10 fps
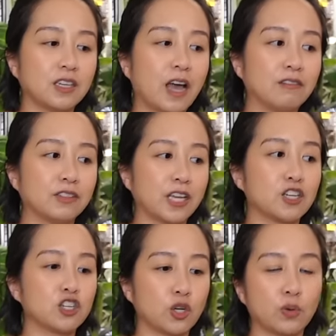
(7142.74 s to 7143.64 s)
have like
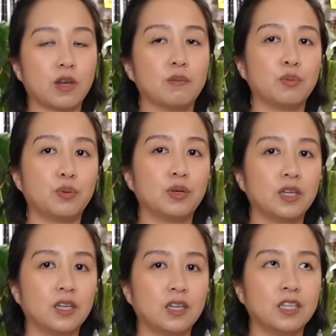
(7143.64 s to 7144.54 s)
shown up
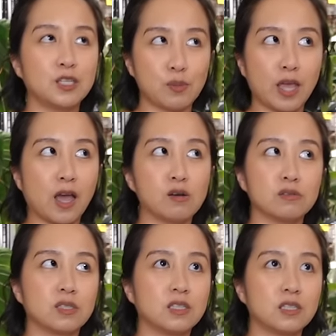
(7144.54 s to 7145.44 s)
to my
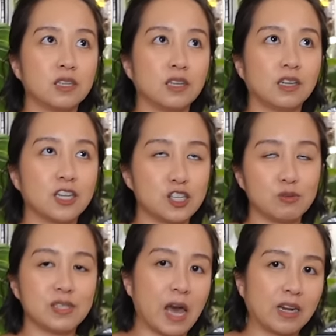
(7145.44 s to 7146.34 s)
house because she
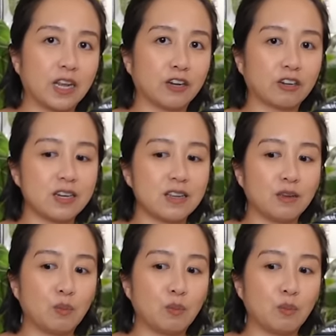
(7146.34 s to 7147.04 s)
was that angry.